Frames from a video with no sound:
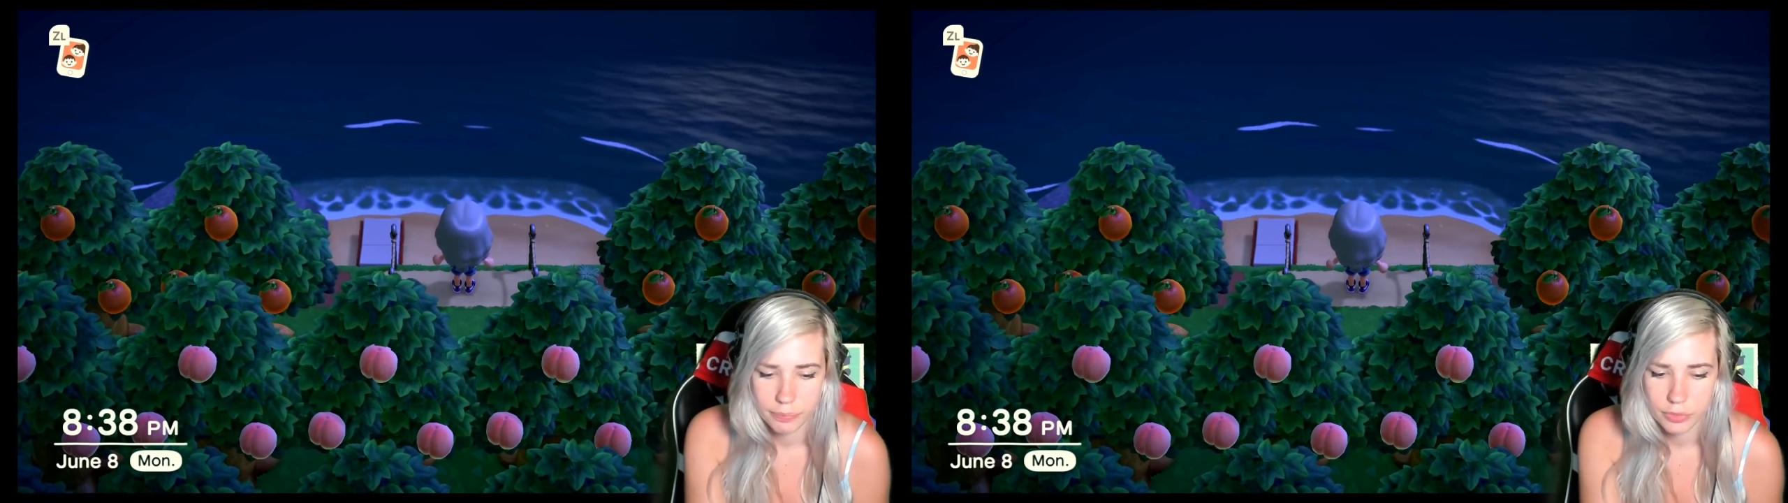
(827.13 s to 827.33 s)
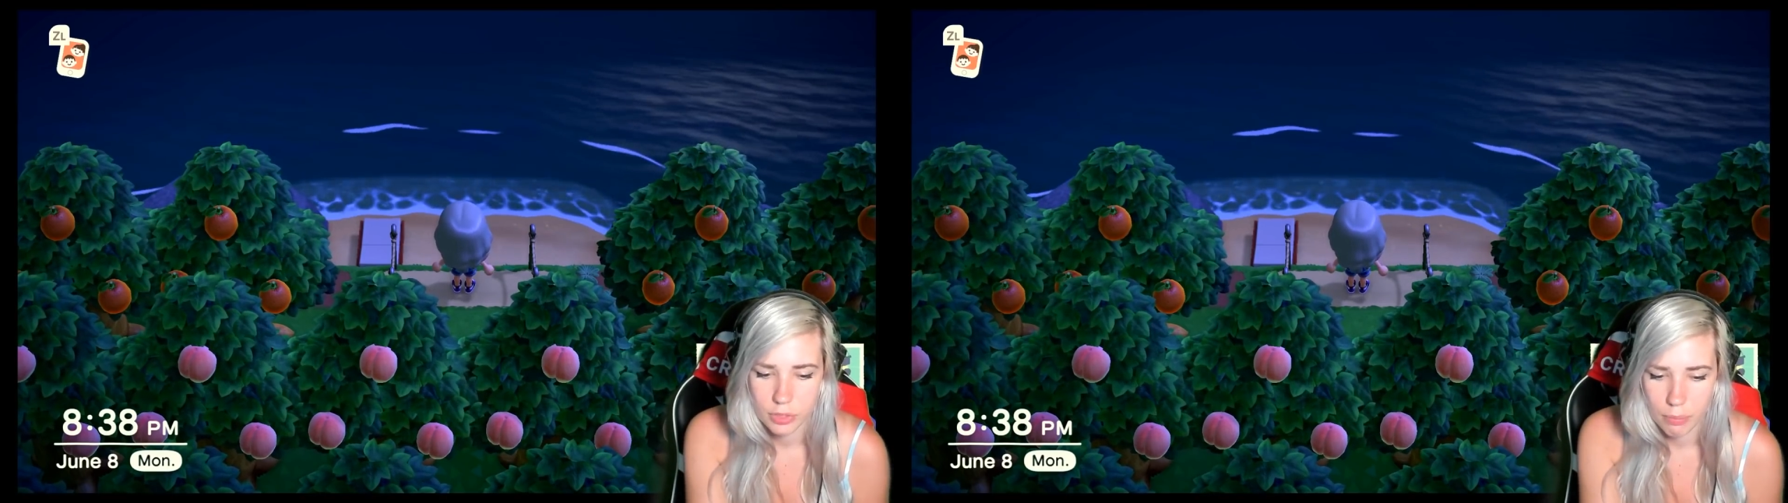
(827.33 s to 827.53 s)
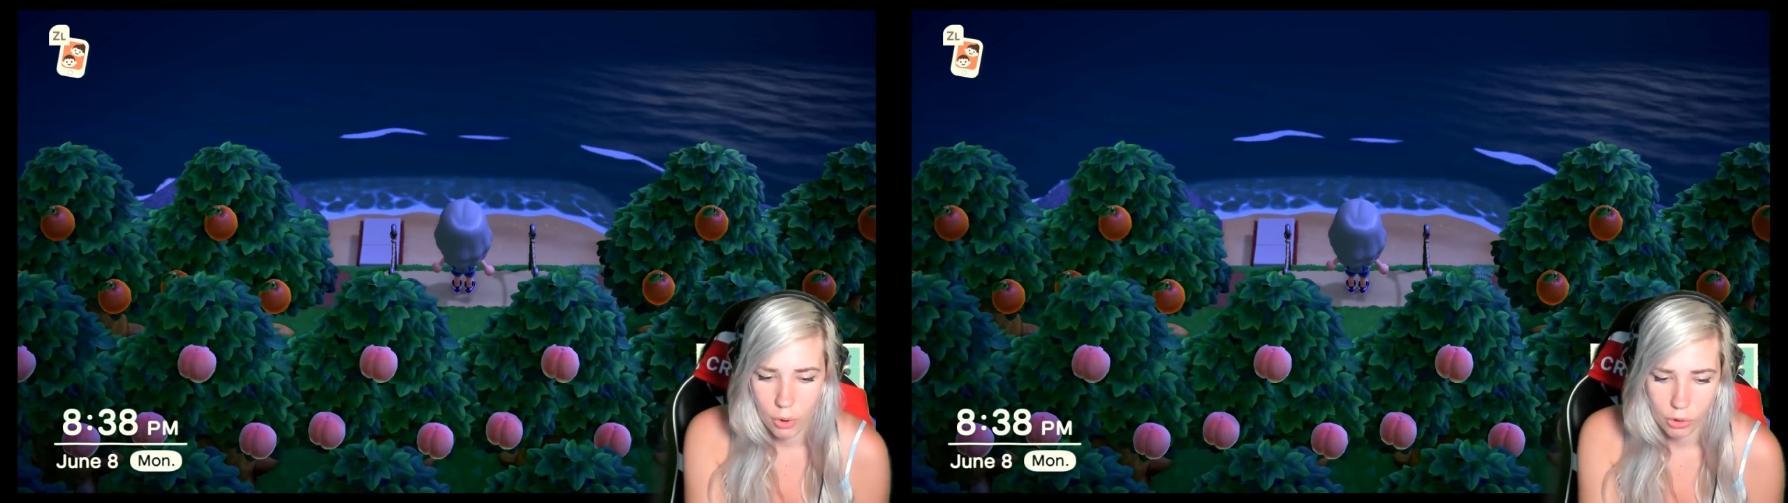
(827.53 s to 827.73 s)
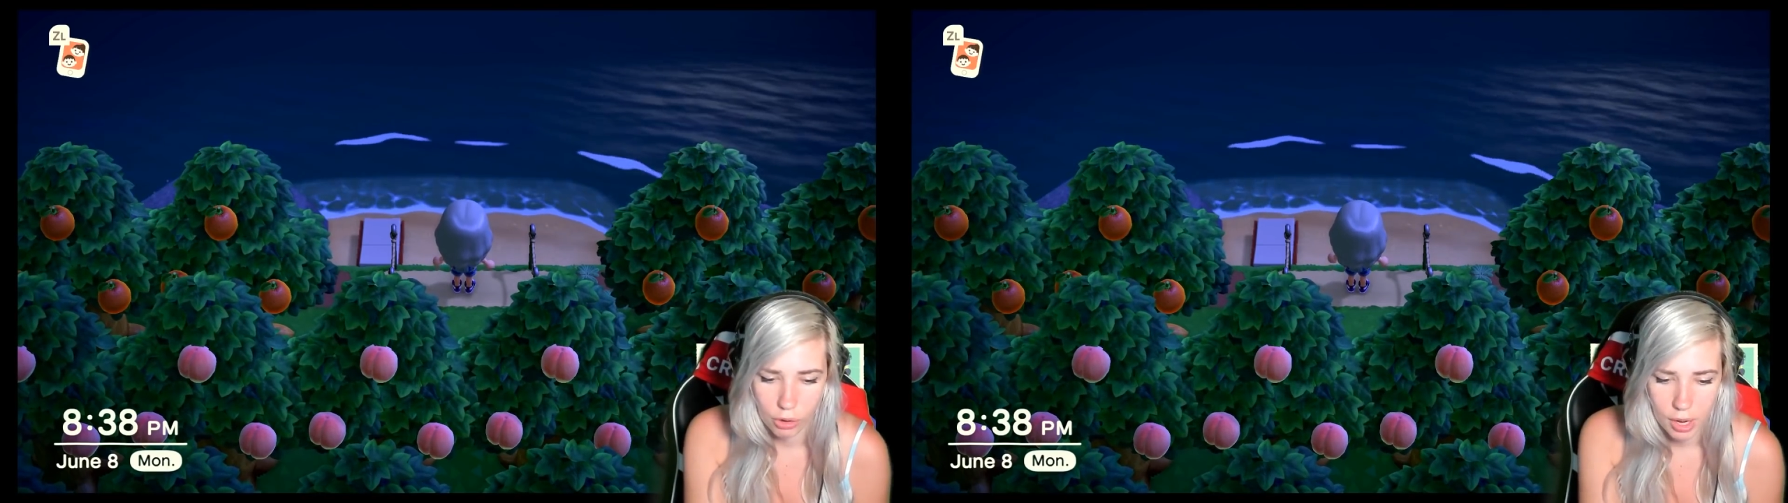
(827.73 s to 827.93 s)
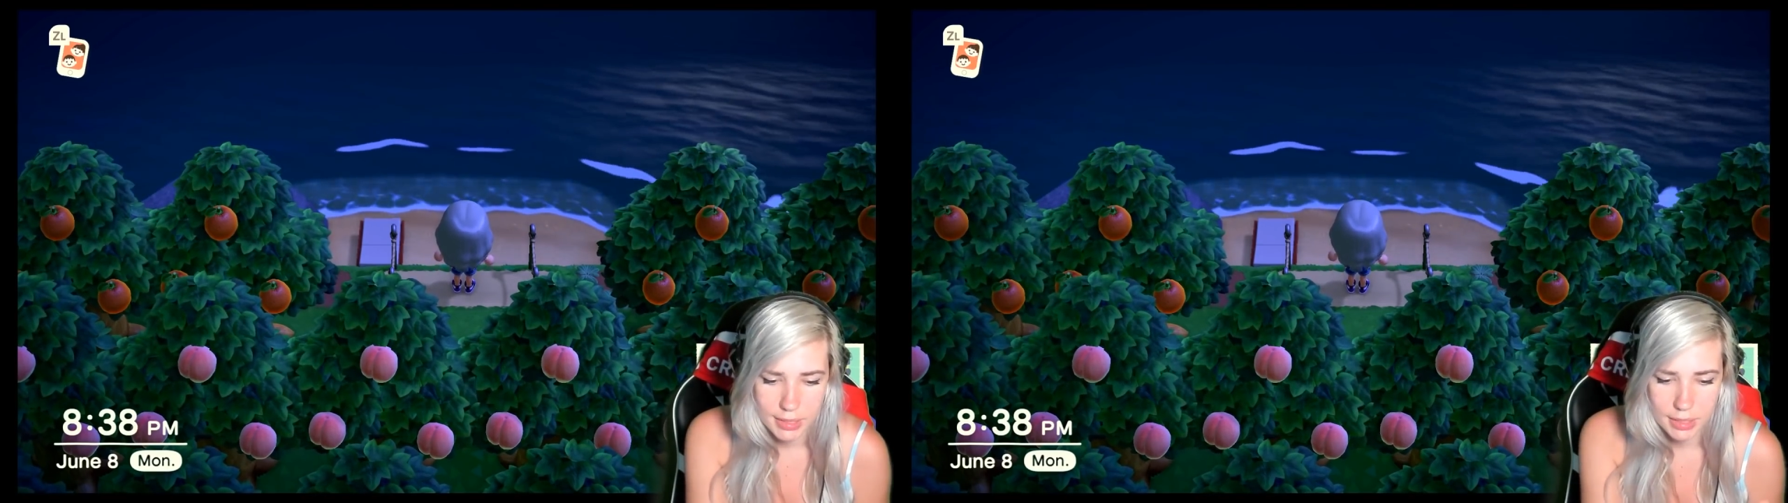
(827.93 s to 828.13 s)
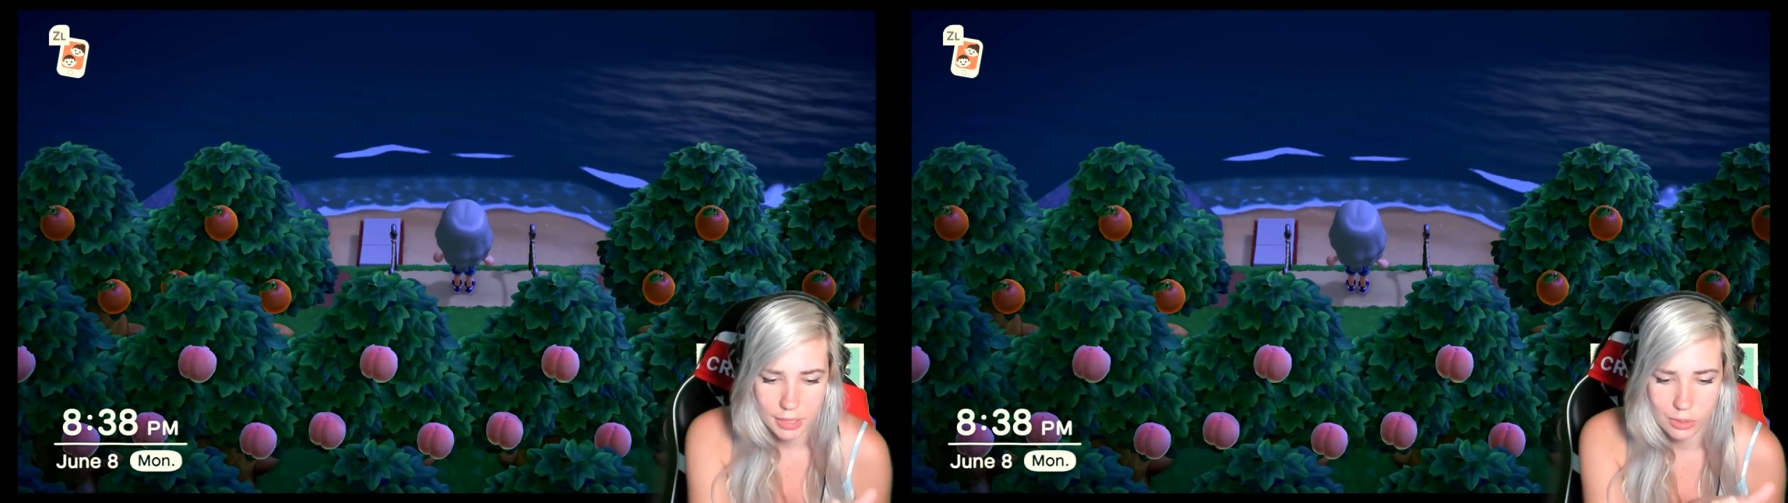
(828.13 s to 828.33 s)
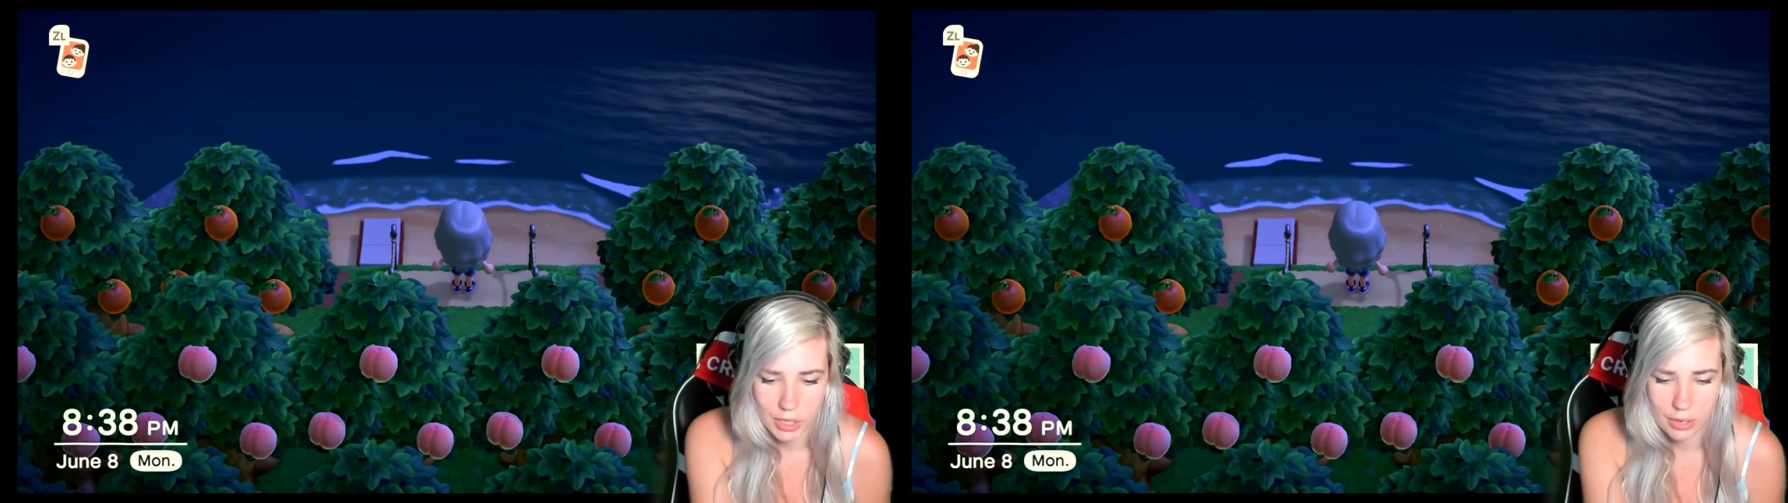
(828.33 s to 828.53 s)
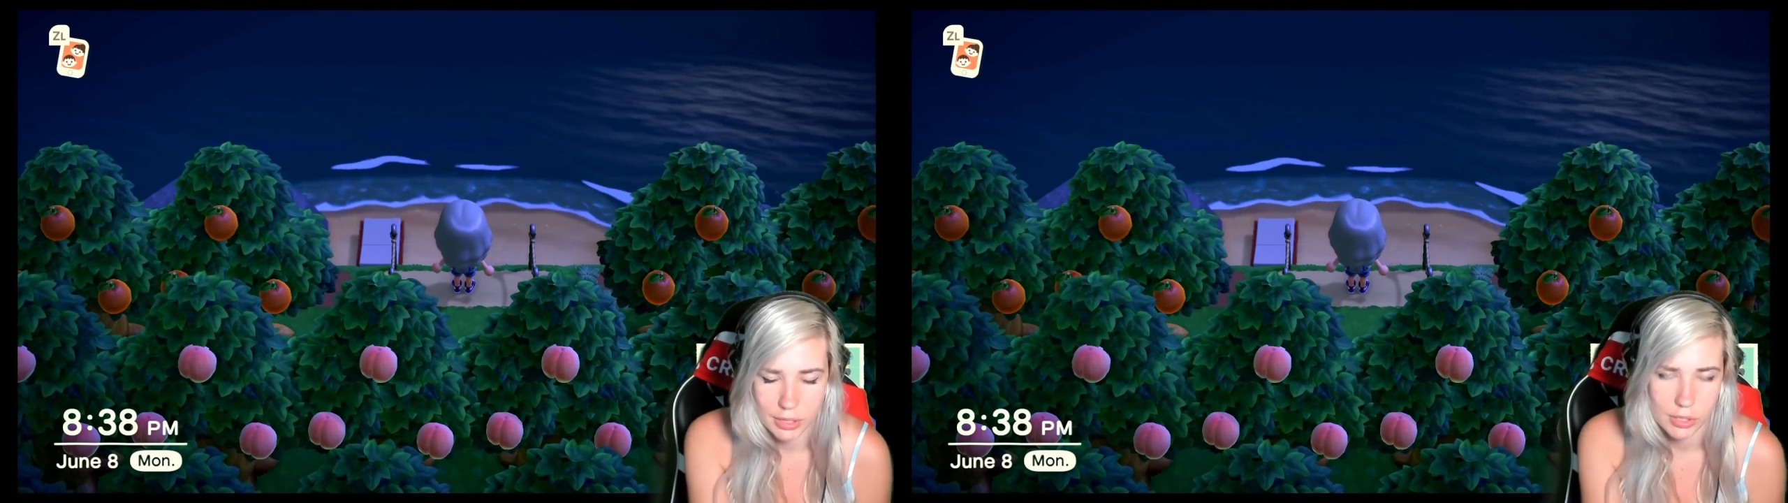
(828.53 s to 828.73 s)
to more grass and then goes
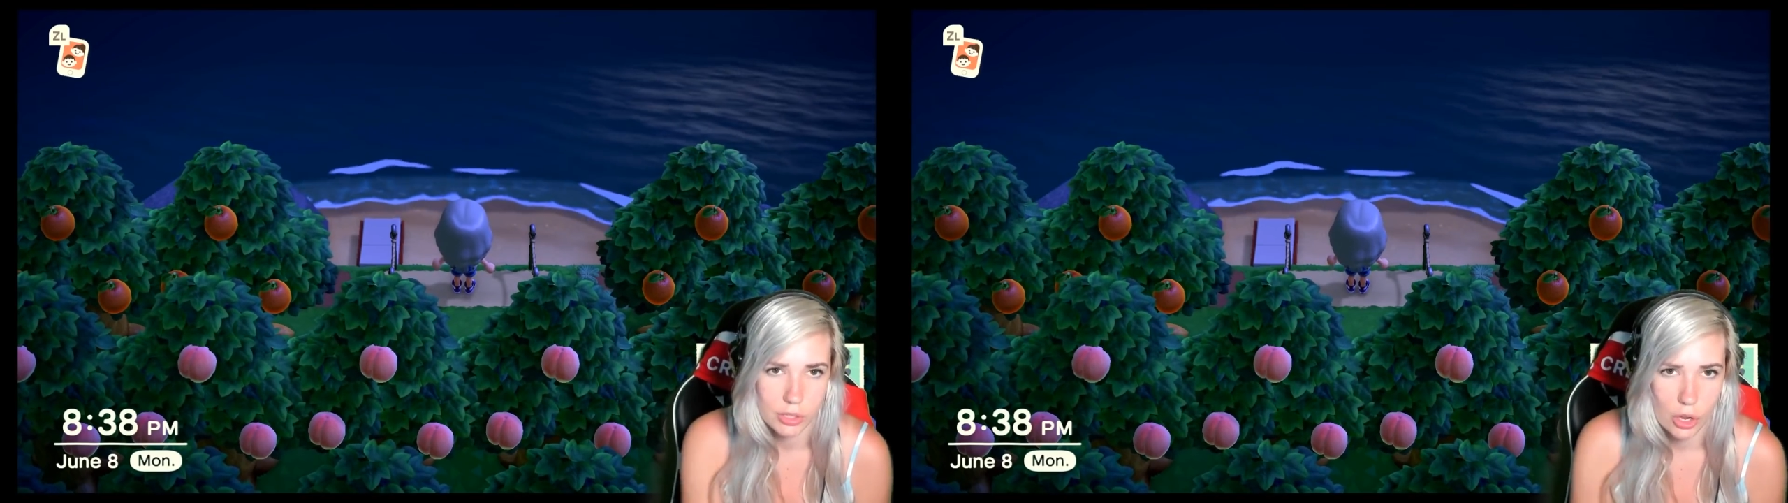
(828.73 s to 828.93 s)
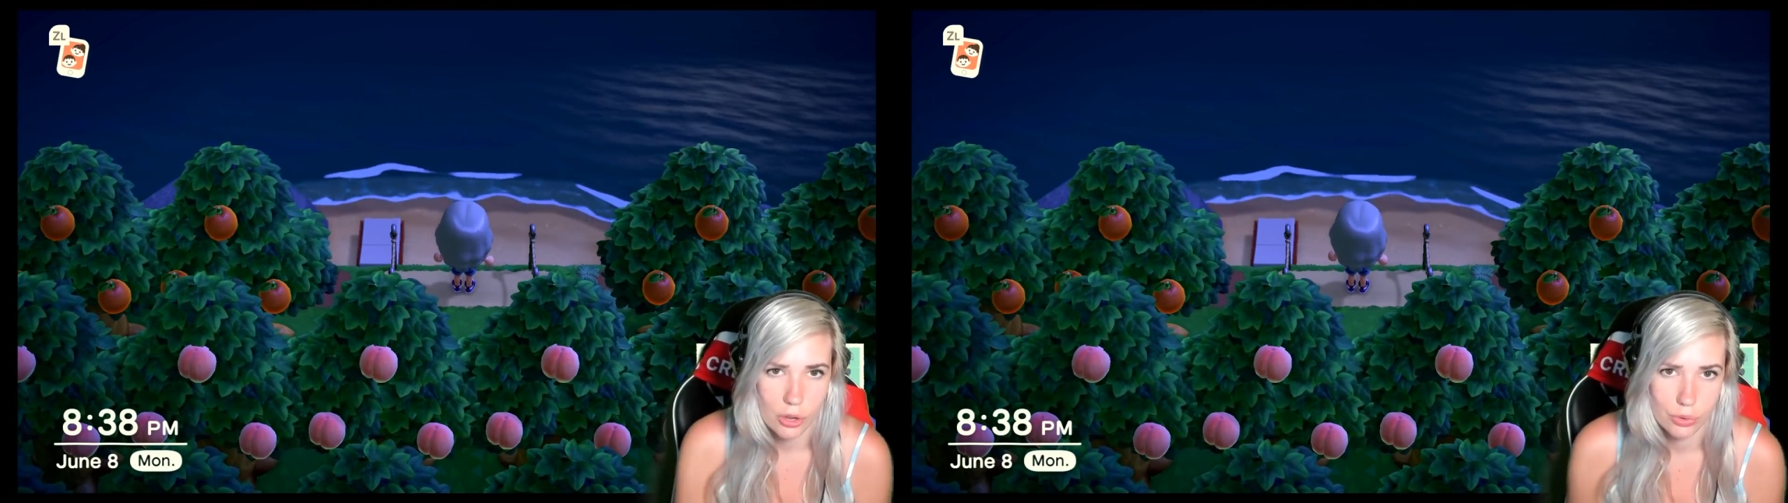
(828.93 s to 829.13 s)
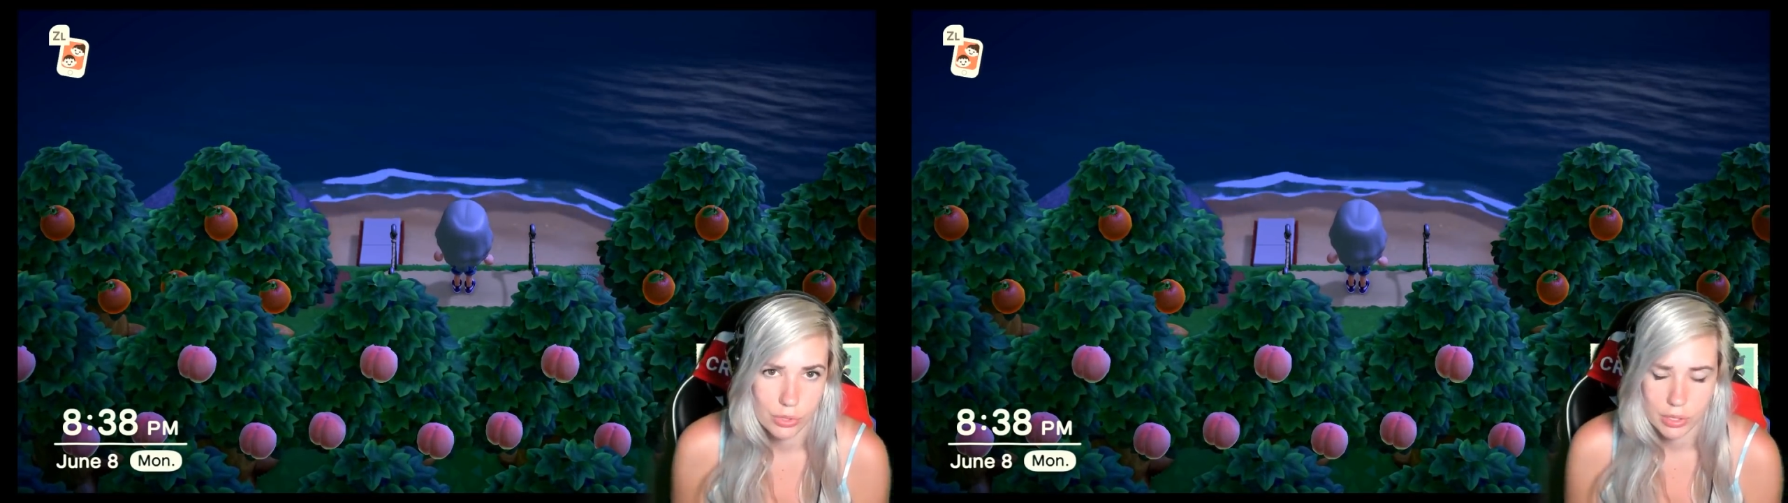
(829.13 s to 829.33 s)
down to stone,